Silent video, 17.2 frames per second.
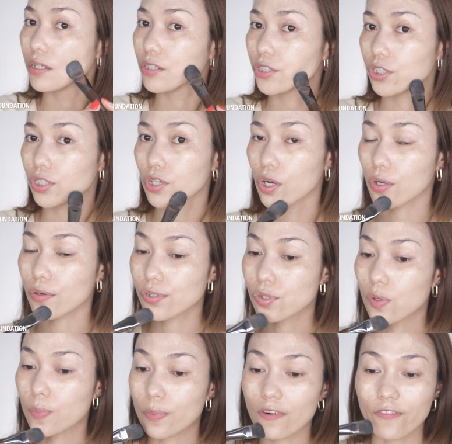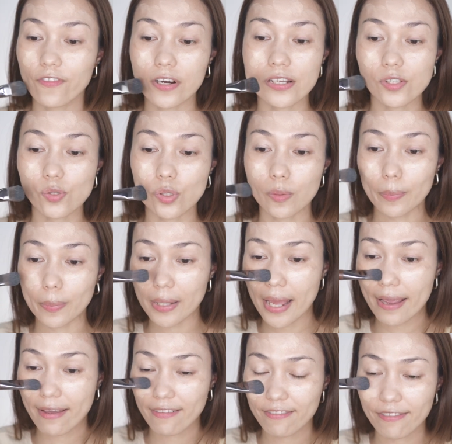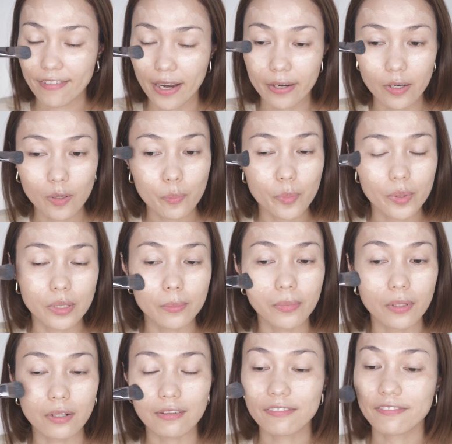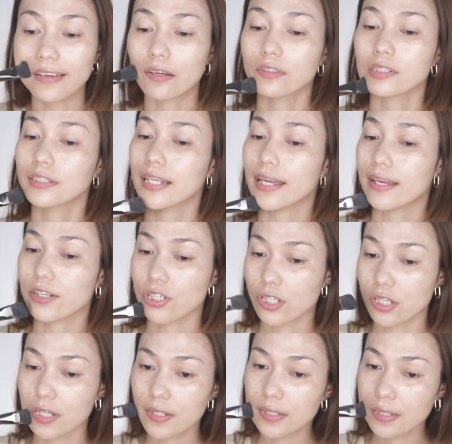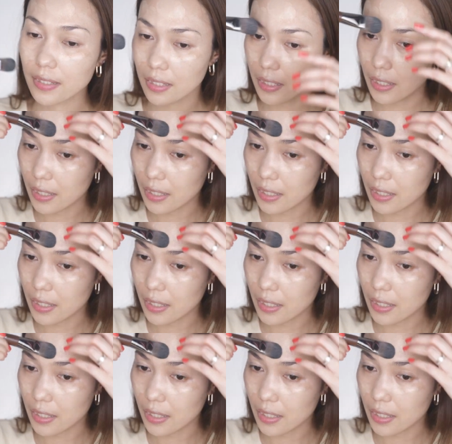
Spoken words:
She also prefers to apply very minimal foundation.